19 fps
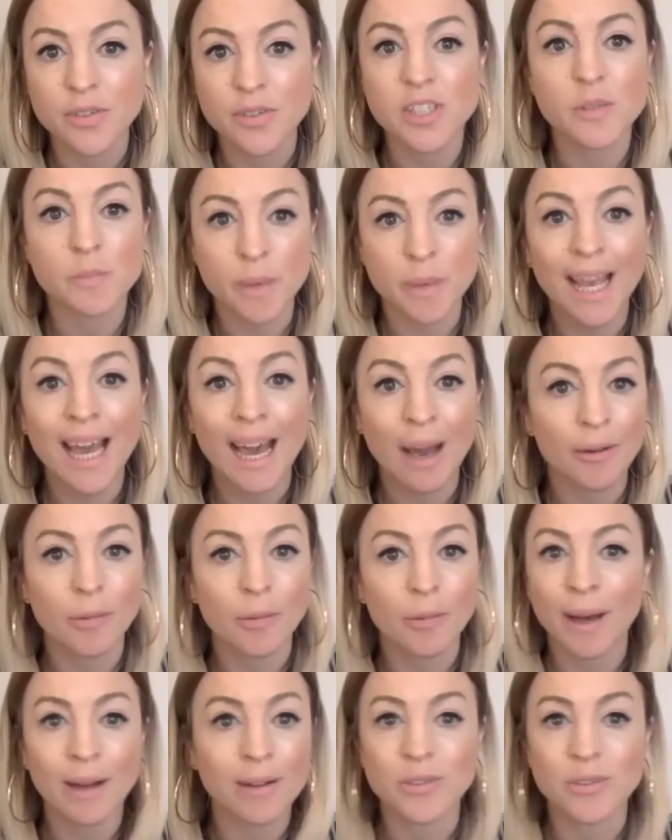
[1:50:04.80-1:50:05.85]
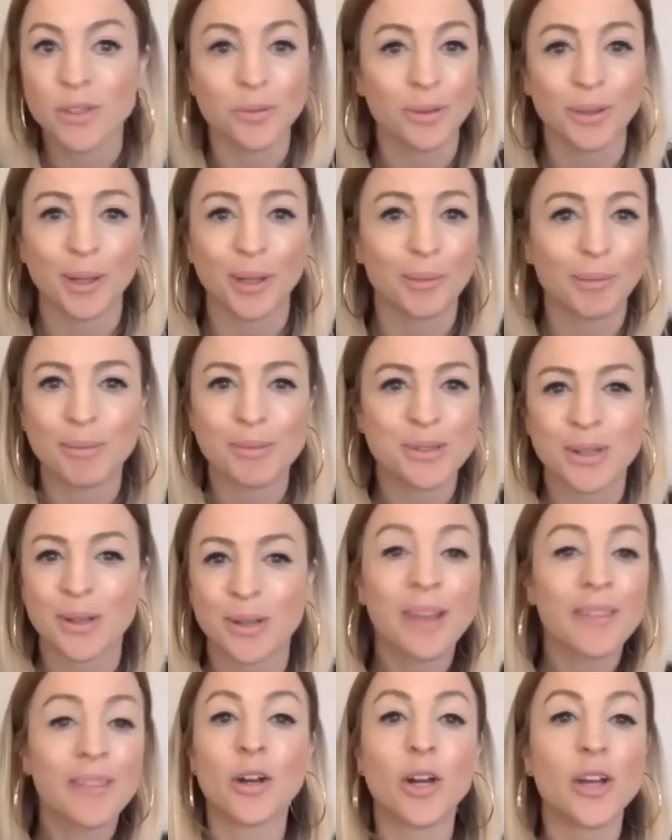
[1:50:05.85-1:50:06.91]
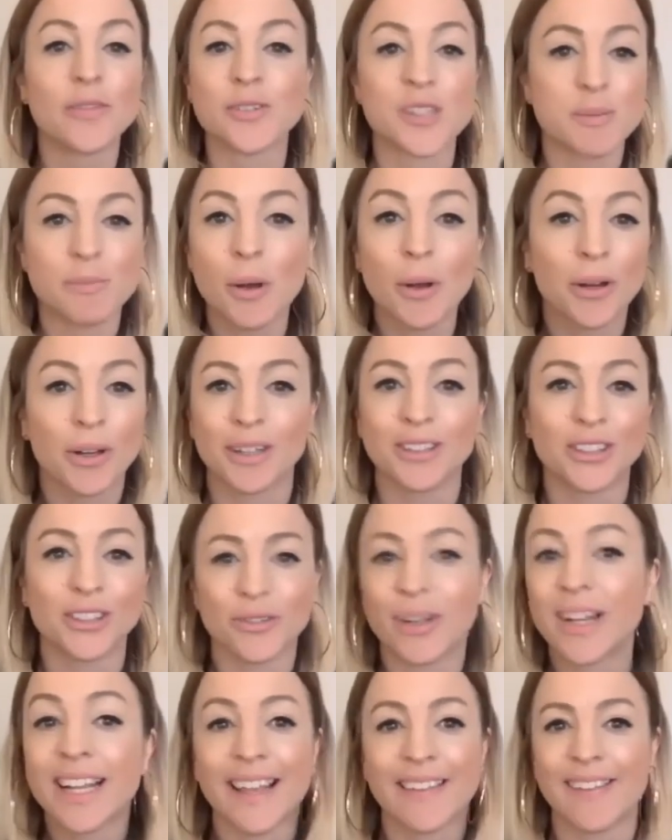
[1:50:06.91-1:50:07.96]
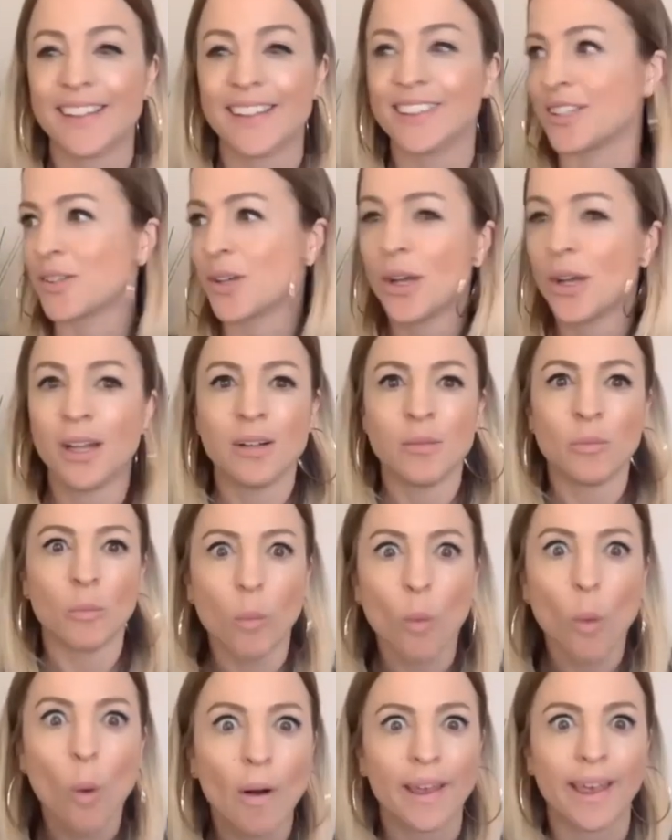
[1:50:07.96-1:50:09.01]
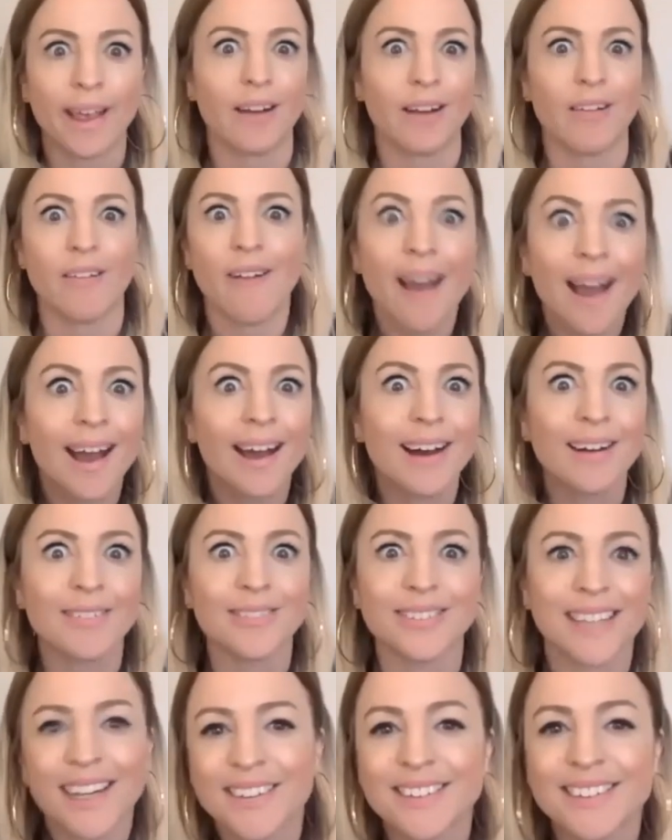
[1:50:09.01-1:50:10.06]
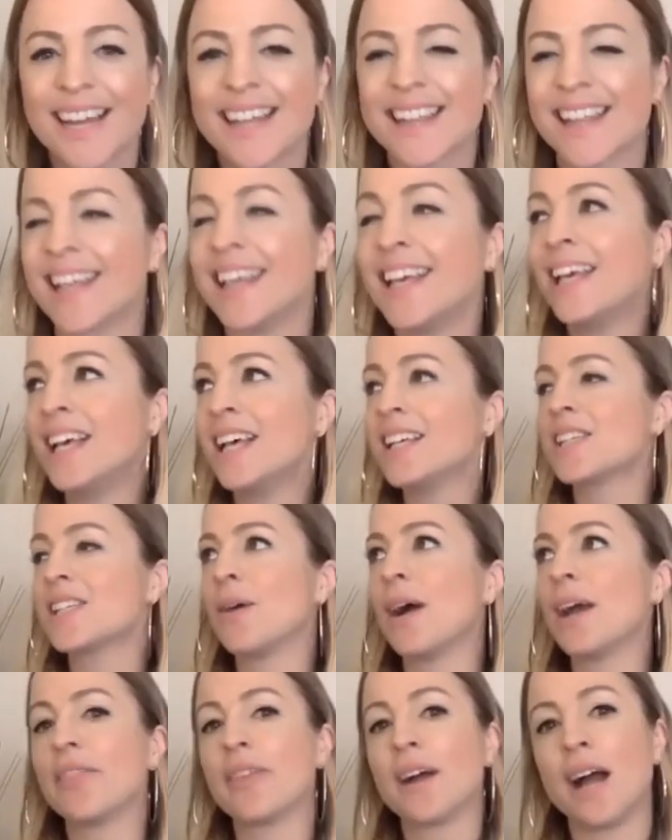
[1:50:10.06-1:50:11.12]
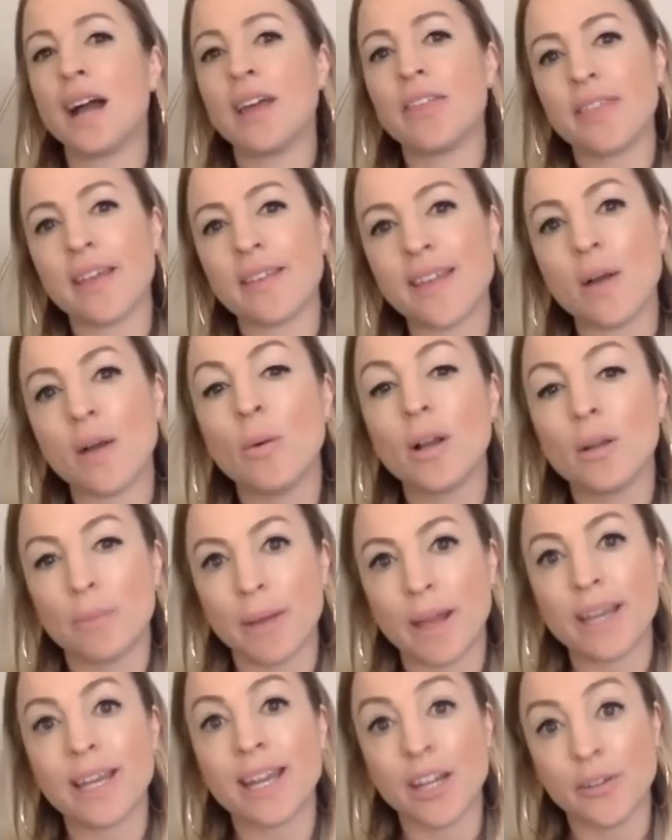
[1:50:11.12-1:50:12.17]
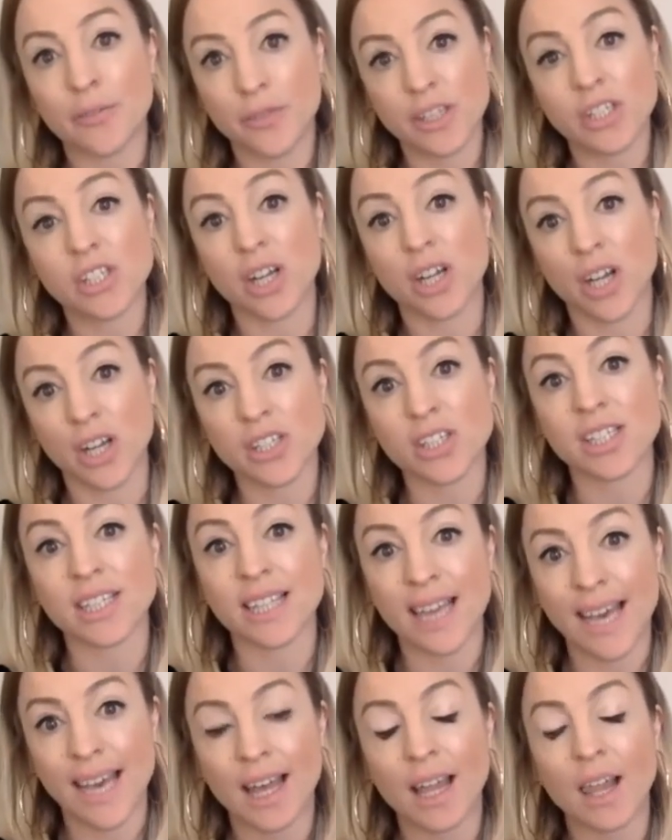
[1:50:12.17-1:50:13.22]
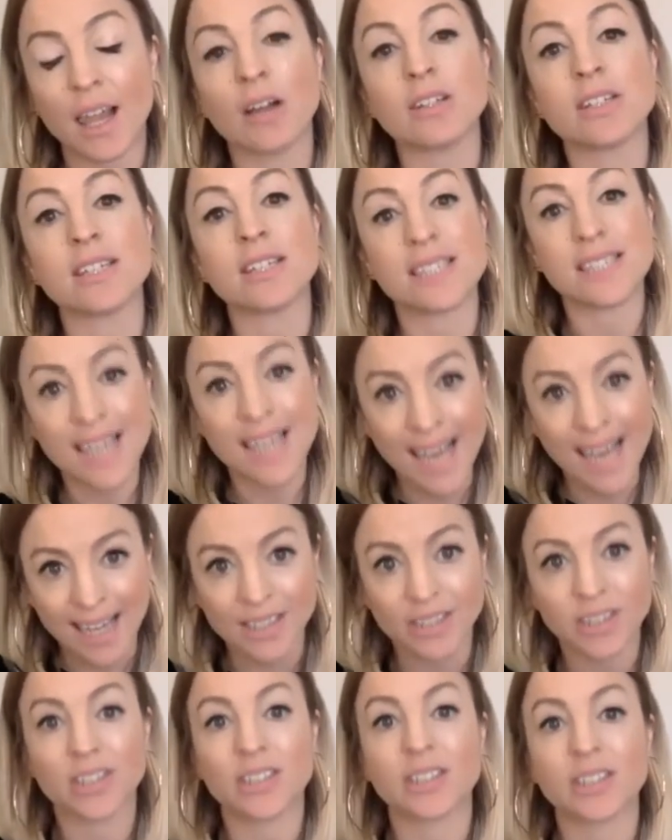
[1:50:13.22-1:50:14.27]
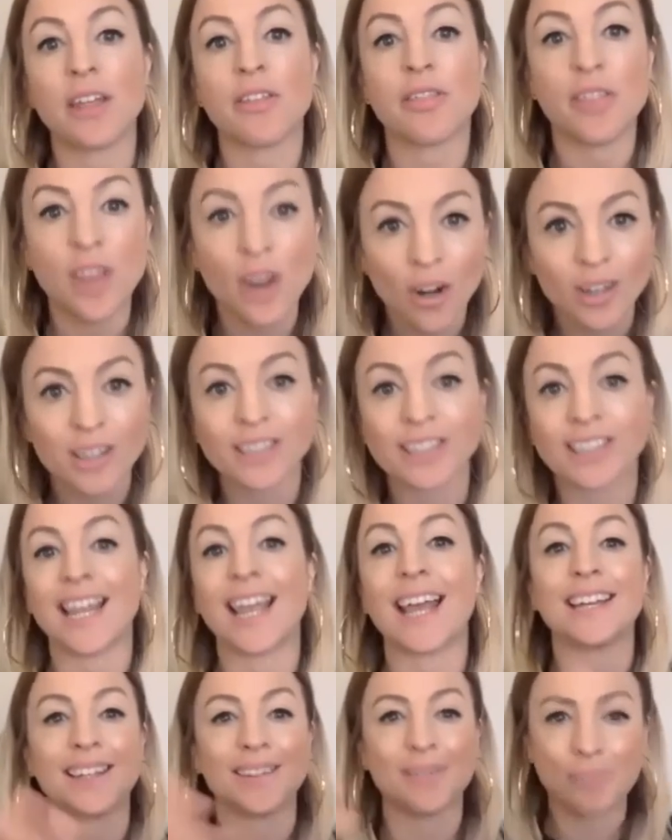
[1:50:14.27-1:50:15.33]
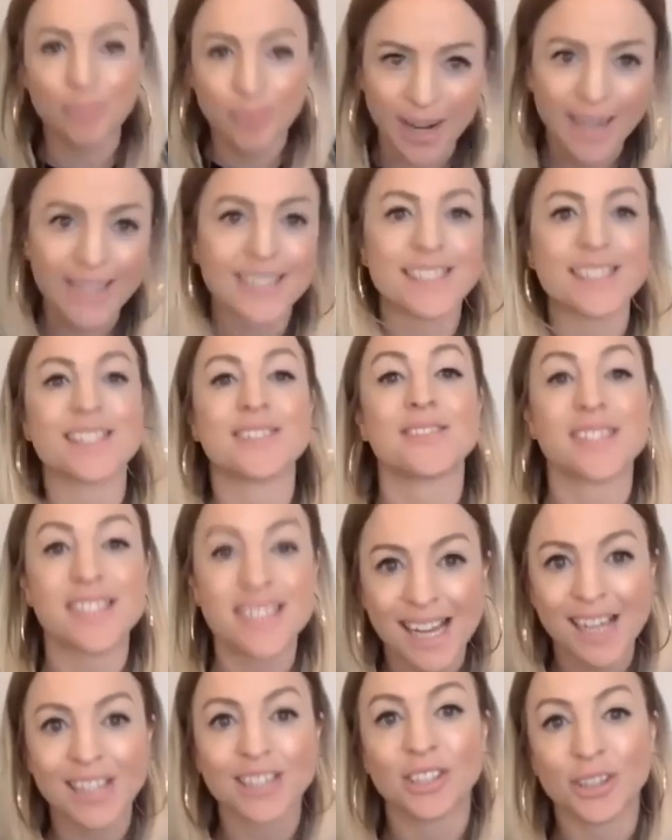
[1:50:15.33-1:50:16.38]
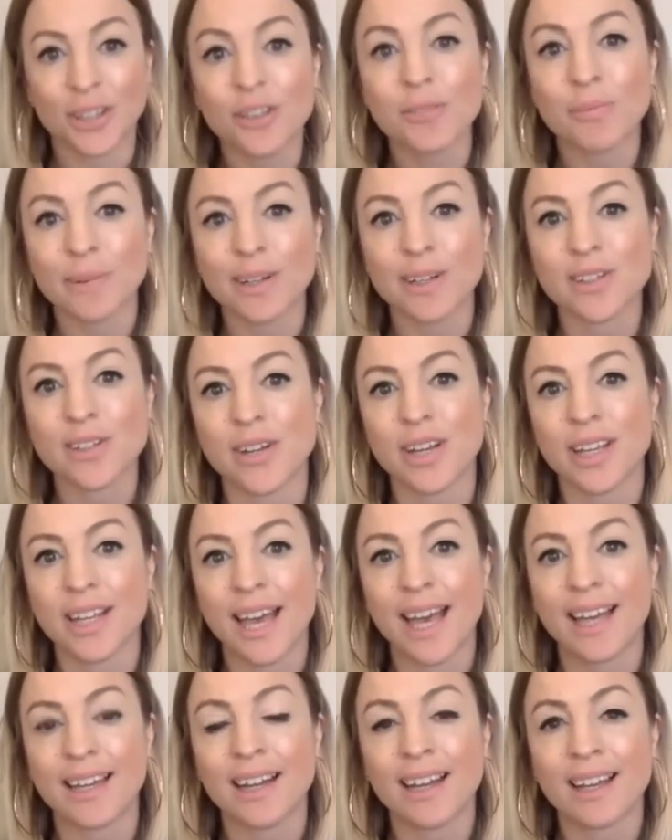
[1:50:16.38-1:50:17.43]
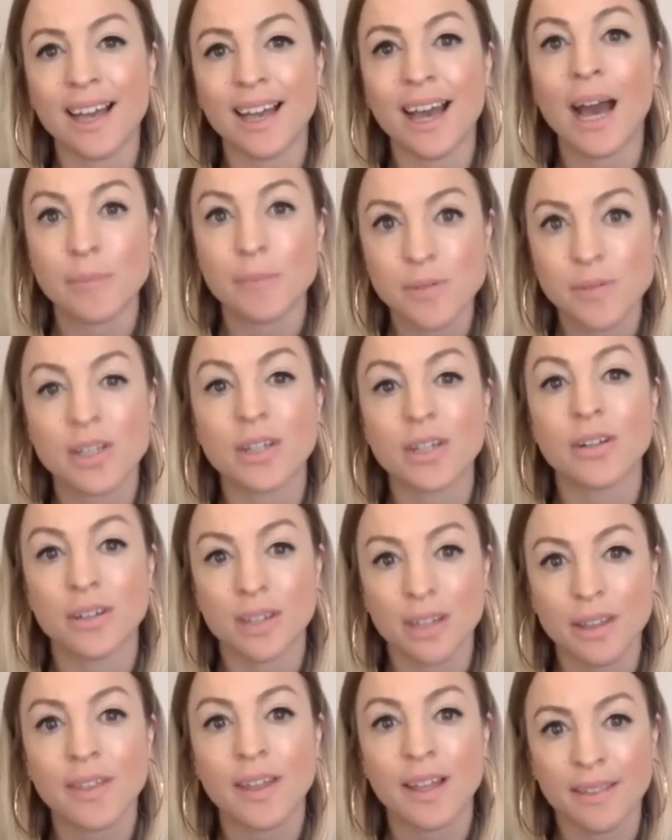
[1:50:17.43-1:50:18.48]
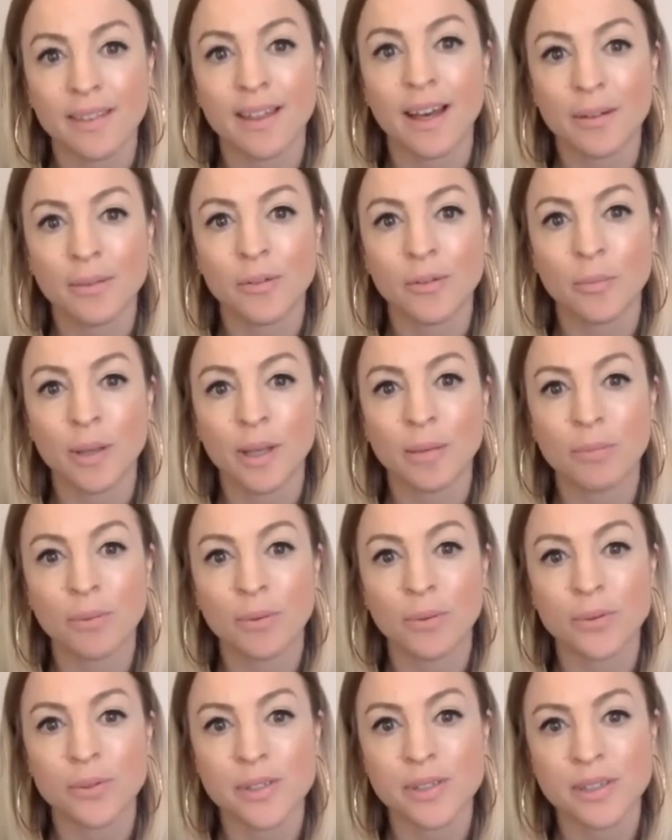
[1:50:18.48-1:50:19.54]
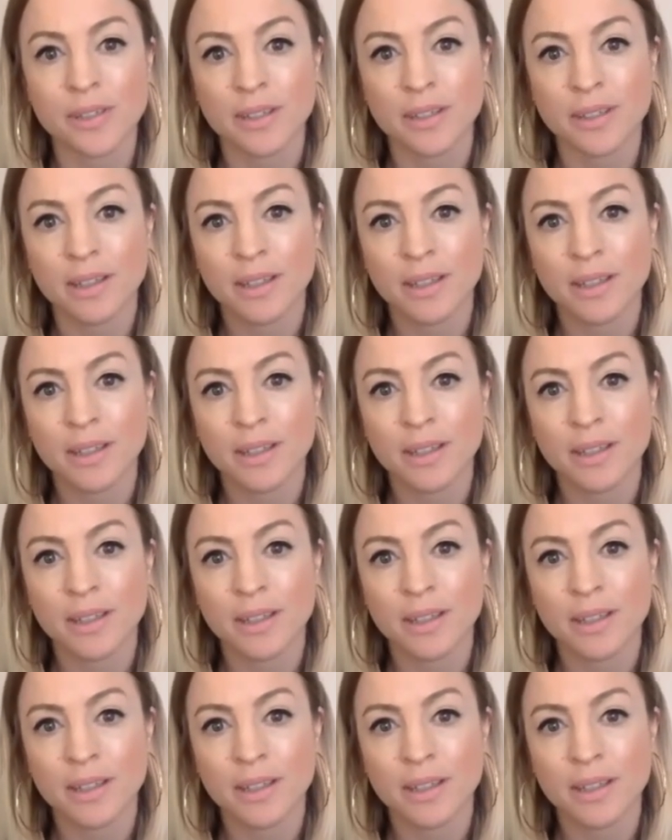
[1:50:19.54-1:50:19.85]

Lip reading: just being out and about doing what young people do. They're not even smoking and drinking, they're just walking around, how dare they? So I think there will be a need for the church to get a theology and a practice of detached youth ministry again. I absolutely think that will be important.